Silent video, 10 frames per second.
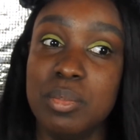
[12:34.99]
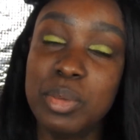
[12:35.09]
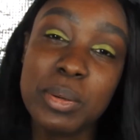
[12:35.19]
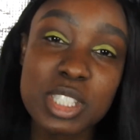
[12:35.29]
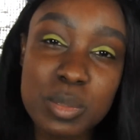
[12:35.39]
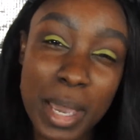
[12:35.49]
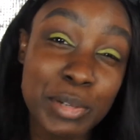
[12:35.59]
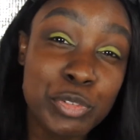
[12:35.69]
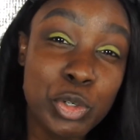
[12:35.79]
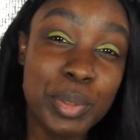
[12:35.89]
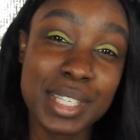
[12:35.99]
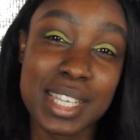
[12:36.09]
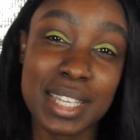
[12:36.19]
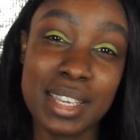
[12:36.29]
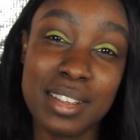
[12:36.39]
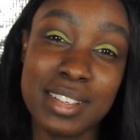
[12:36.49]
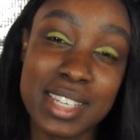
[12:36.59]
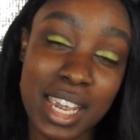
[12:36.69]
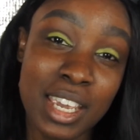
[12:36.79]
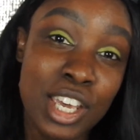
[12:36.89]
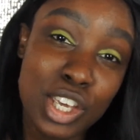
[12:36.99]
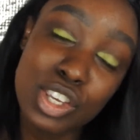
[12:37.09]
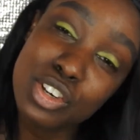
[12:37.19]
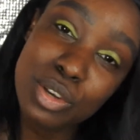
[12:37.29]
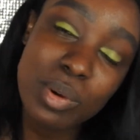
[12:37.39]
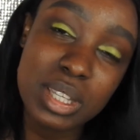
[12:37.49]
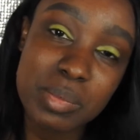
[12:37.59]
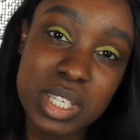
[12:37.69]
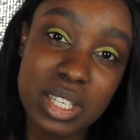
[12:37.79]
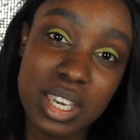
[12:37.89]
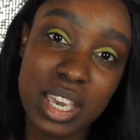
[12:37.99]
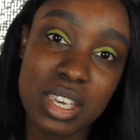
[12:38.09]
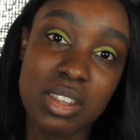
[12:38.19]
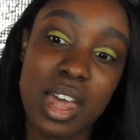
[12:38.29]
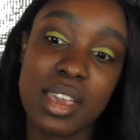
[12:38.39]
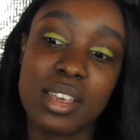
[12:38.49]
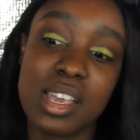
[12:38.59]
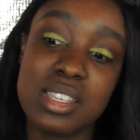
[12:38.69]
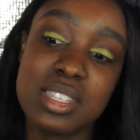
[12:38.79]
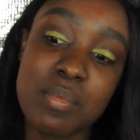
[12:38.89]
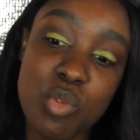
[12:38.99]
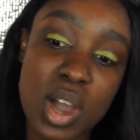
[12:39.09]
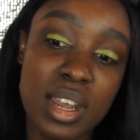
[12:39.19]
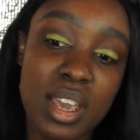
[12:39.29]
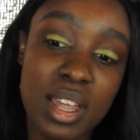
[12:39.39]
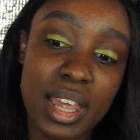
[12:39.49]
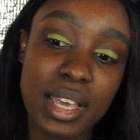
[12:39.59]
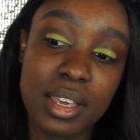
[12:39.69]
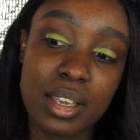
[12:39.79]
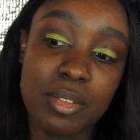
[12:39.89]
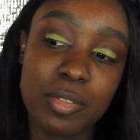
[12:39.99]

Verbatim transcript: Be respectful, because at the end of the day, you do want them to look at you like as someone, like